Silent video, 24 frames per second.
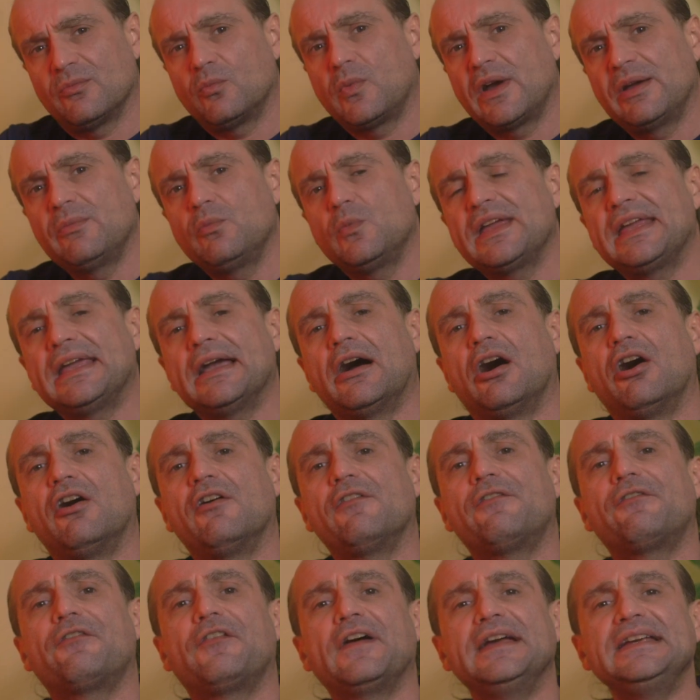when we
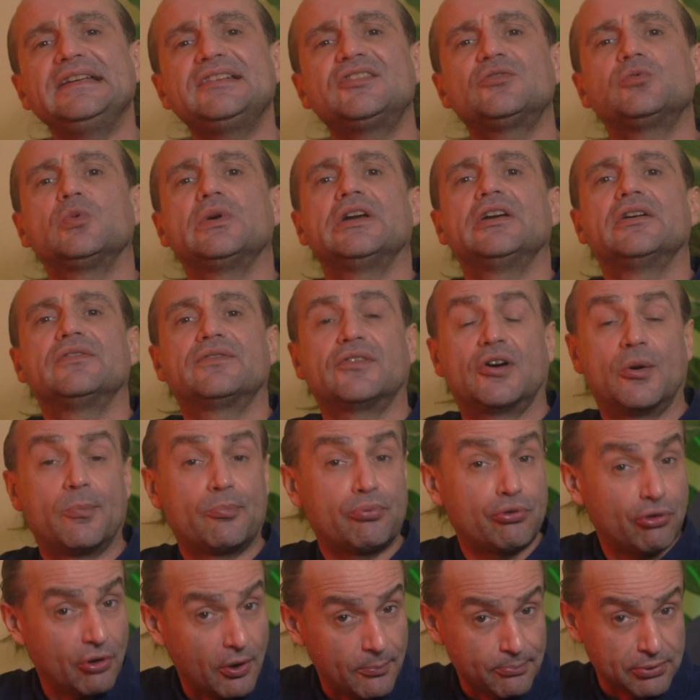are faced with a
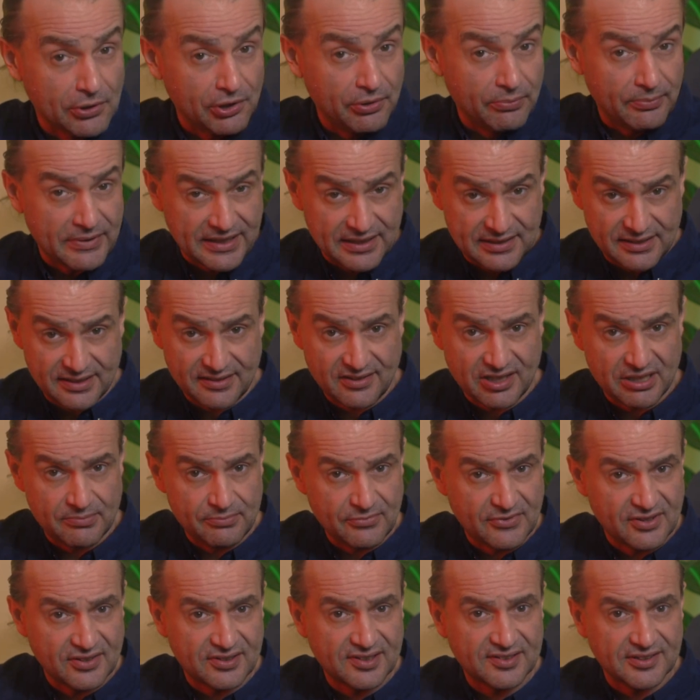problem and
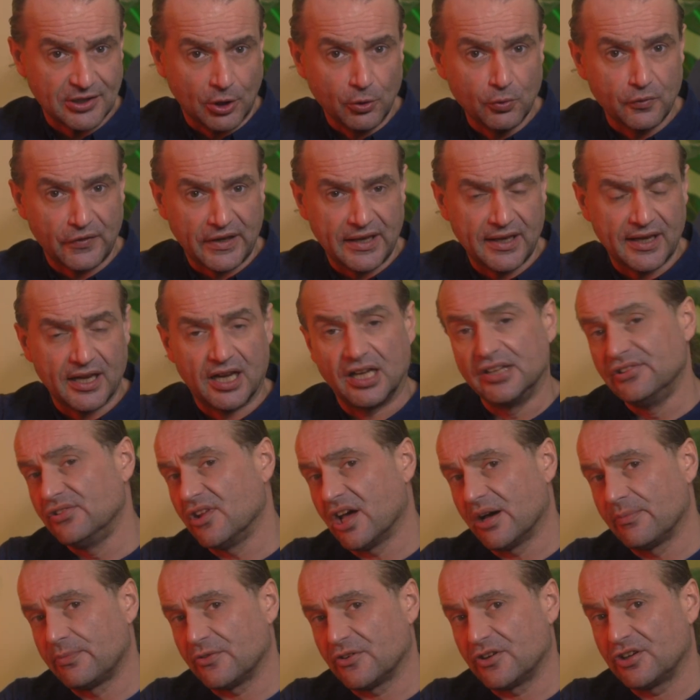attempt to solve it,
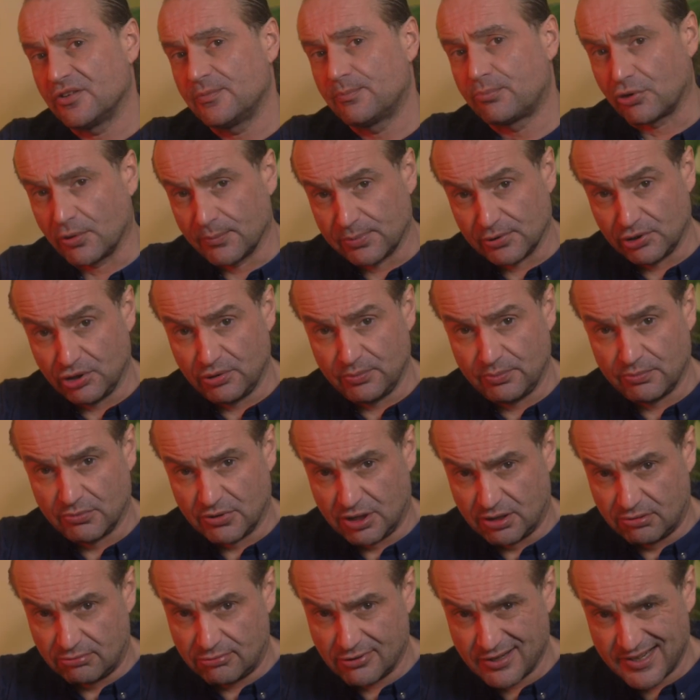another problem
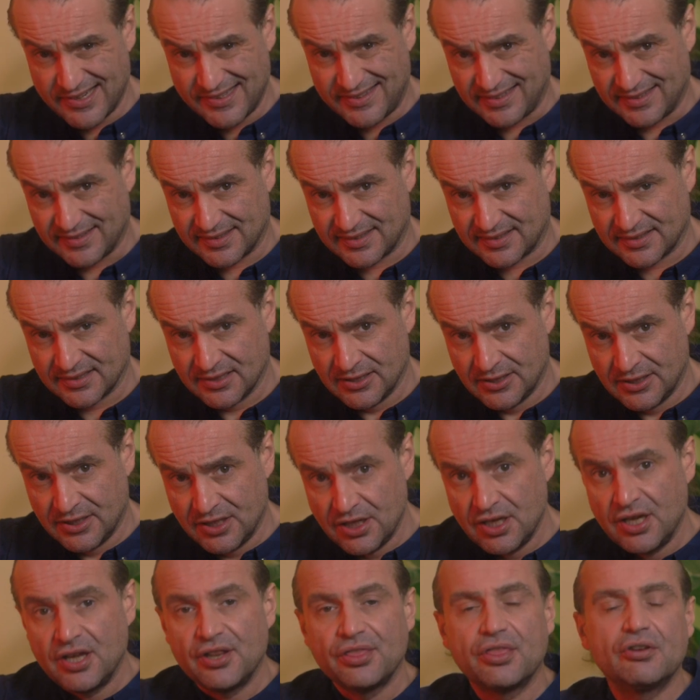arises.
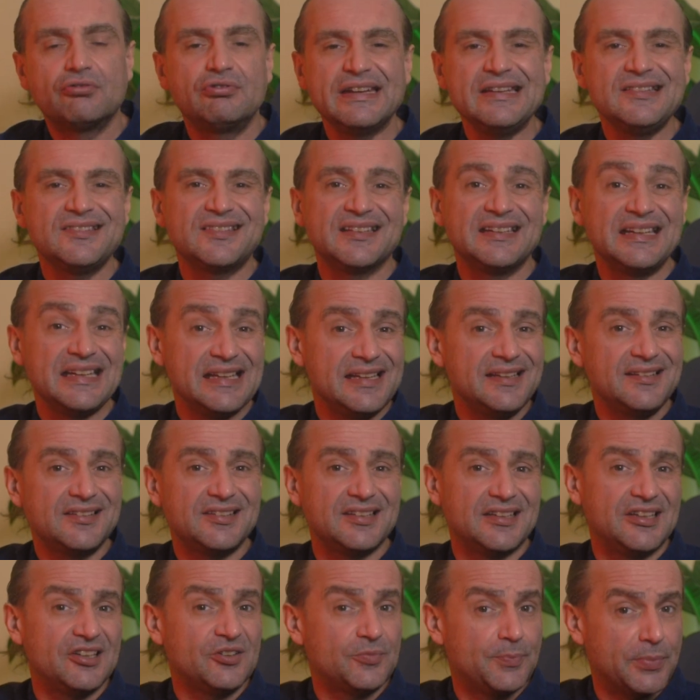The reason is
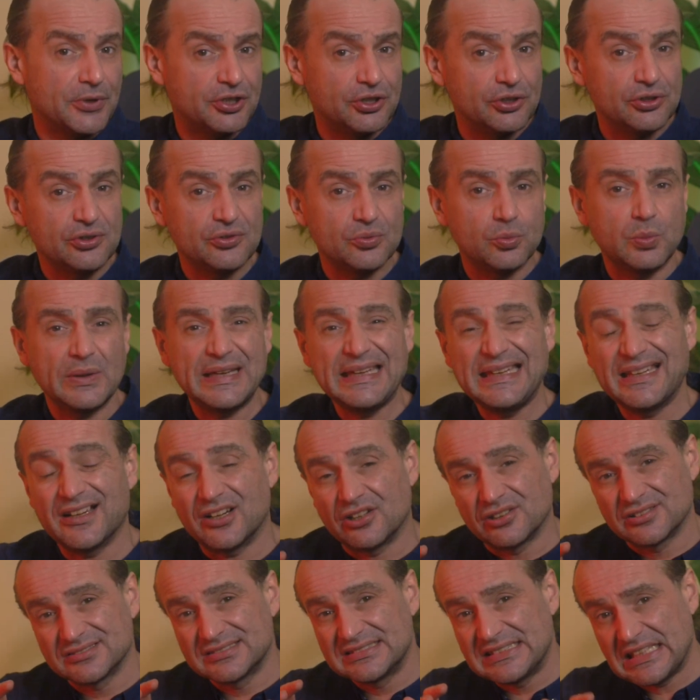because we
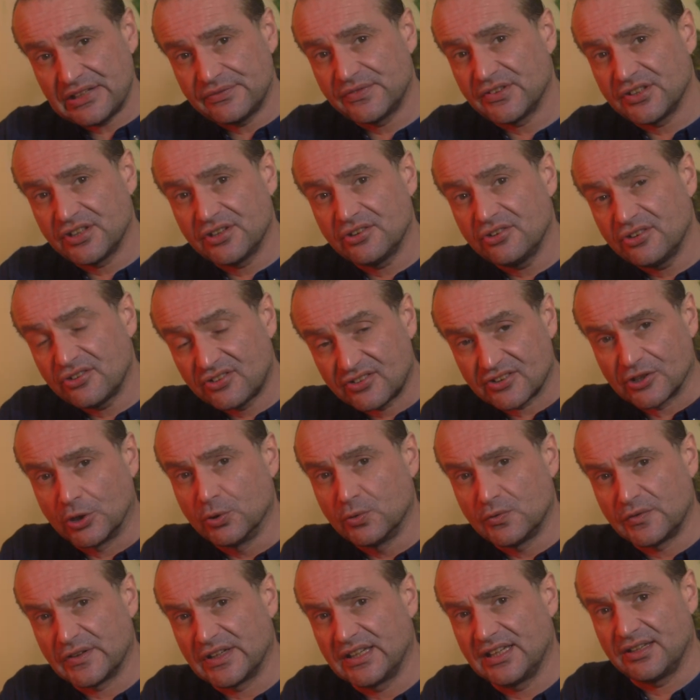are never
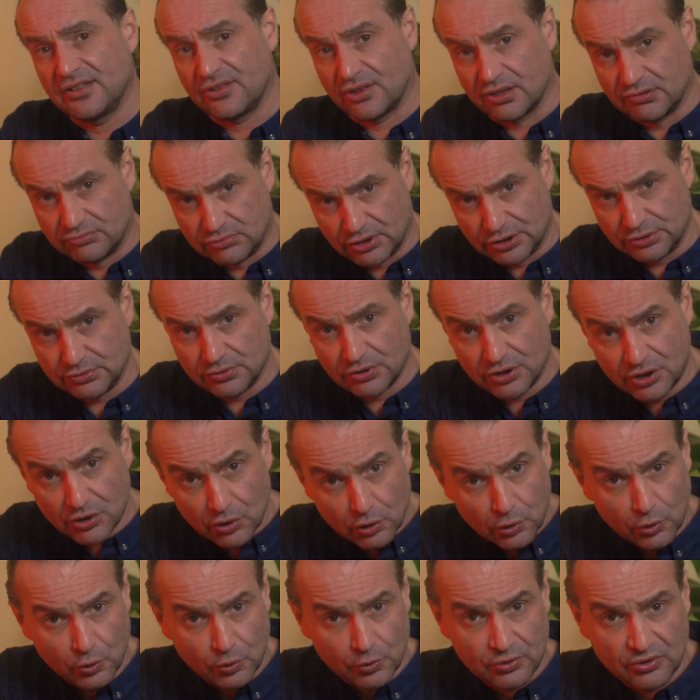solving the root
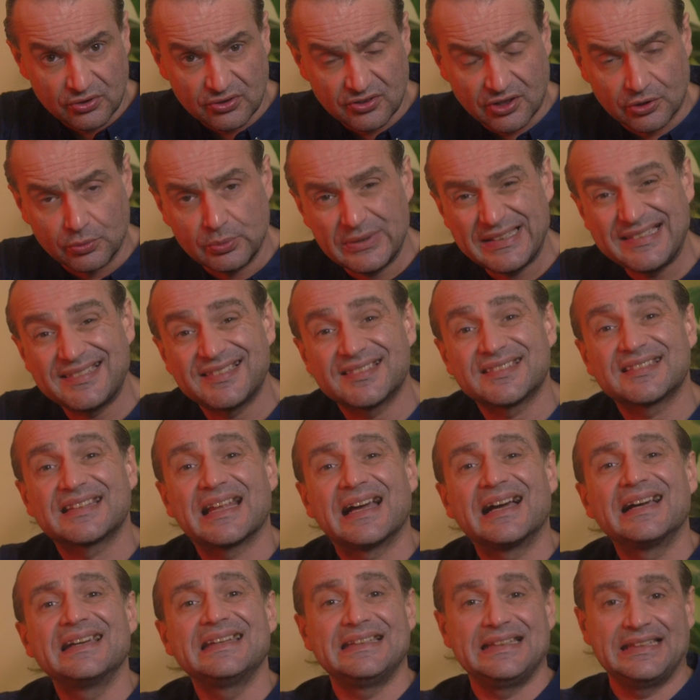cause, so we
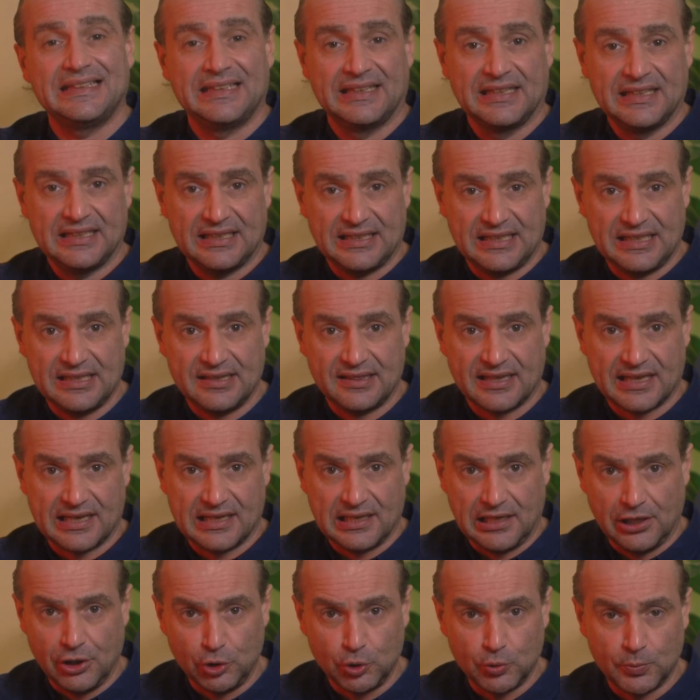stay in
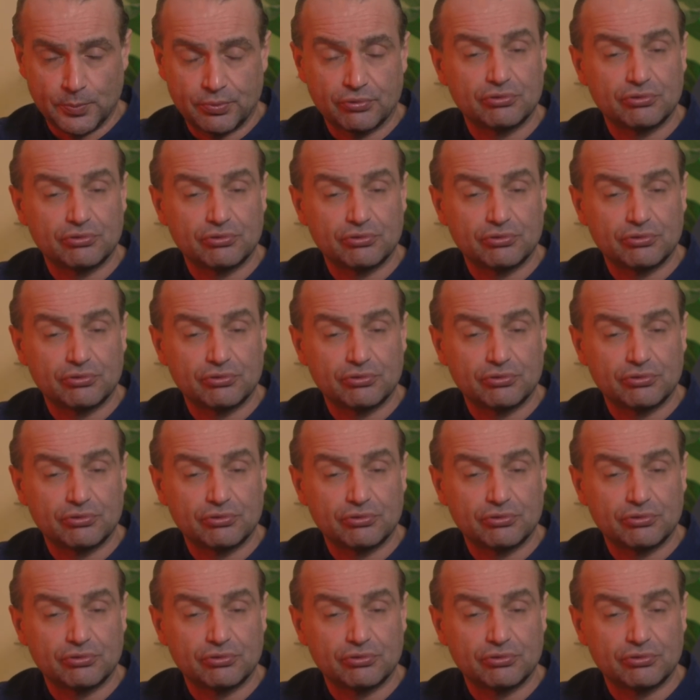that loop,